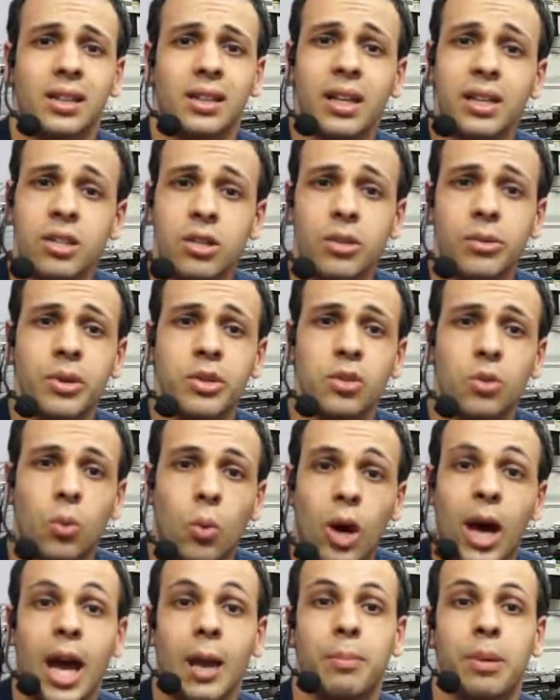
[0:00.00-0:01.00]
Let's go into
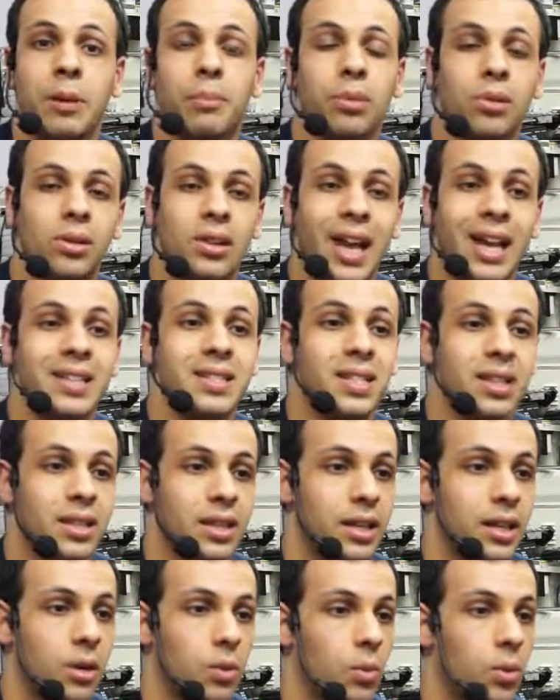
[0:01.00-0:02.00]
why people like to
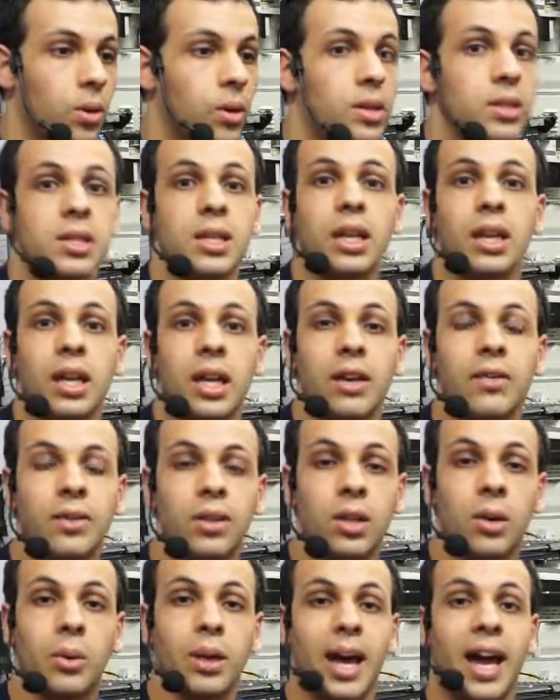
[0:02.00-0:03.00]
think it works,
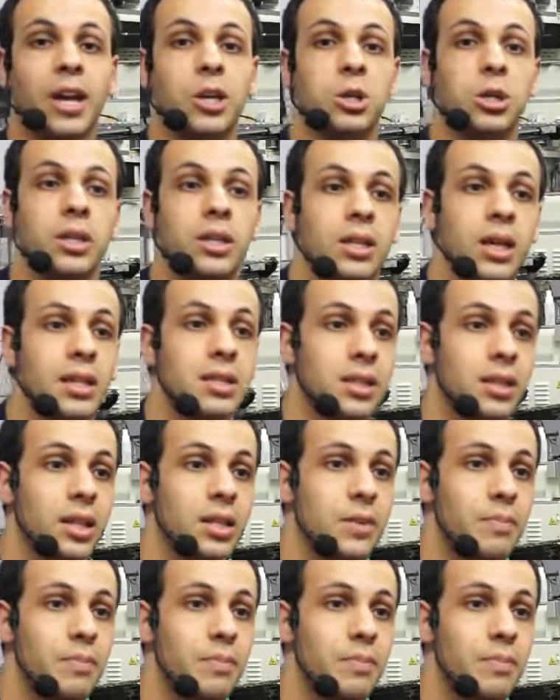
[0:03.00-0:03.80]
even though it actually doesn't.